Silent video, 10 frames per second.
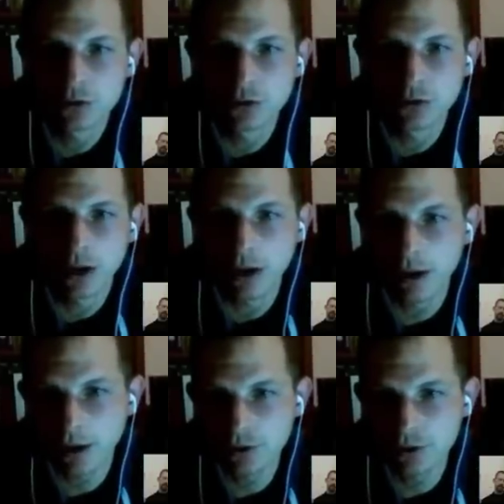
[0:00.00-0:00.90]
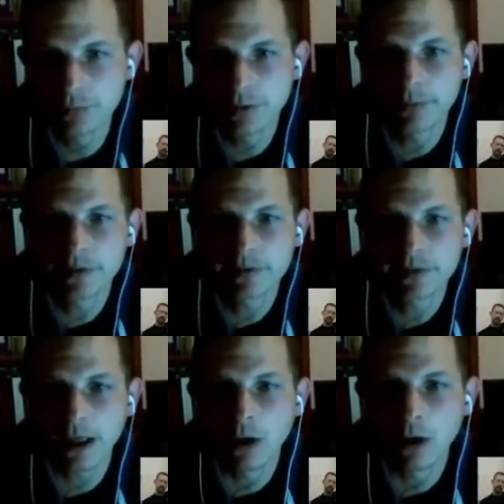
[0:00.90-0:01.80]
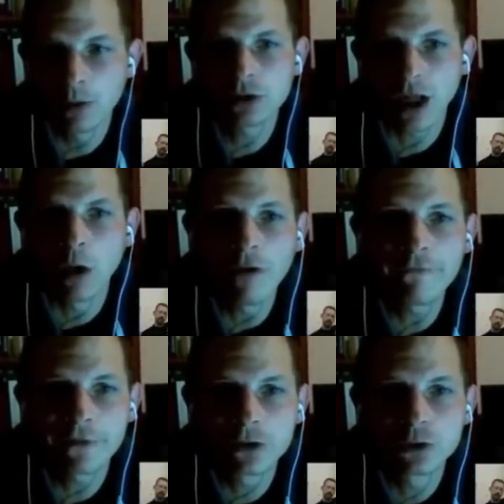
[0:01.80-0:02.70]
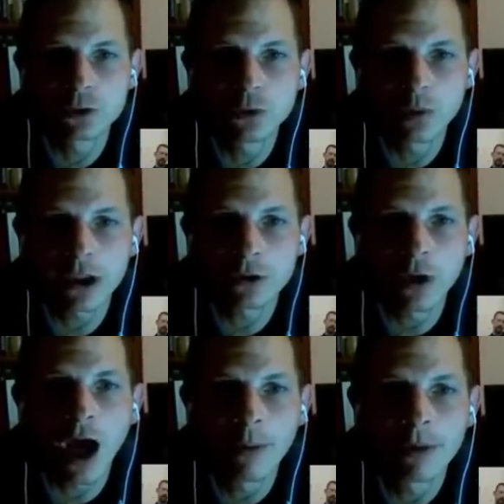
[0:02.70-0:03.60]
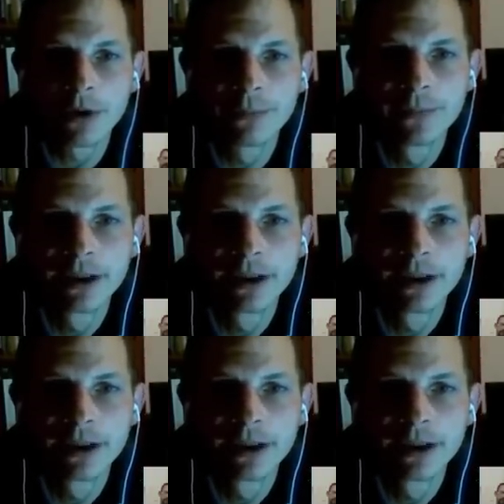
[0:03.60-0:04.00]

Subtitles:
to the people is how often do you wear your armor?